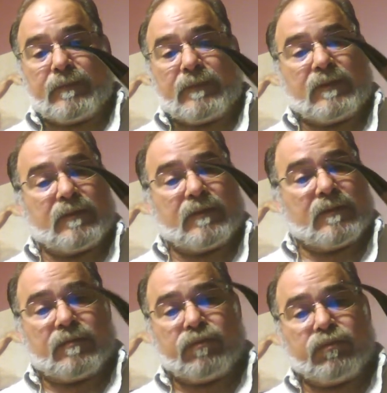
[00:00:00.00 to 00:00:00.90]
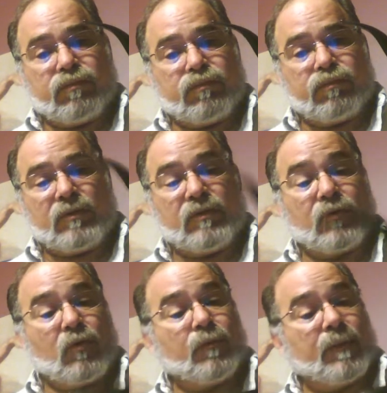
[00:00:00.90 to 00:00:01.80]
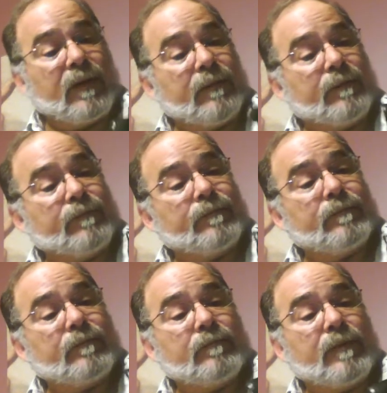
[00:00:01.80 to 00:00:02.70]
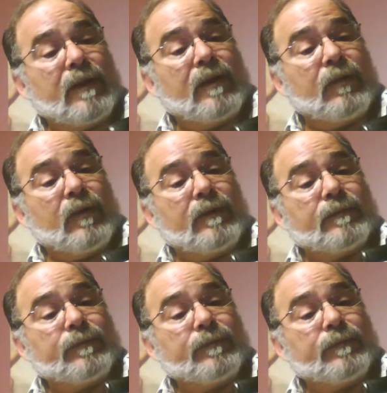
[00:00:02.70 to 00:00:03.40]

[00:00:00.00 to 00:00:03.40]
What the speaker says: it's just an old pipe. But anyway,